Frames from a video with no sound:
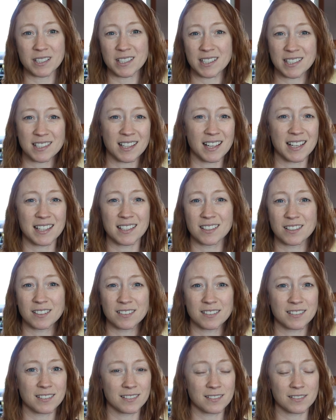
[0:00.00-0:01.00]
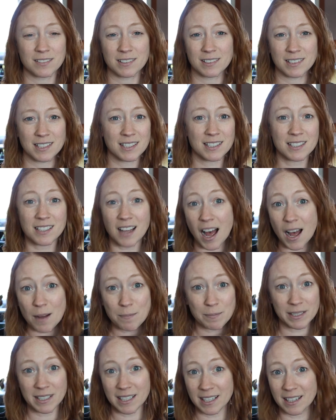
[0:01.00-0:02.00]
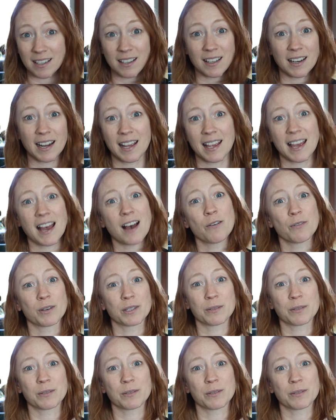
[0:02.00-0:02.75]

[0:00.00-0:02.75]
she's like, stop knitting and hang out